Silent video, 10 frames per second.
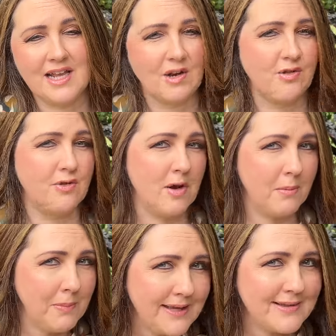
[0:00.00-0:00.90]
and I thought, no, I'll
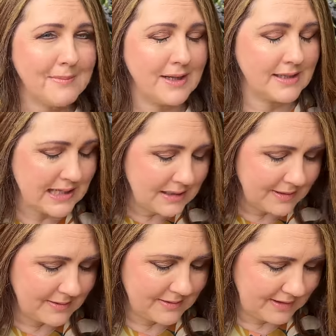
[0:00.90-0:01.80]
make something a little
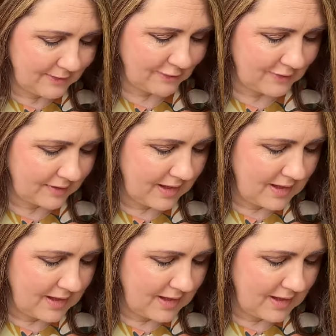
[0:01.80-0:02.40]
bit different.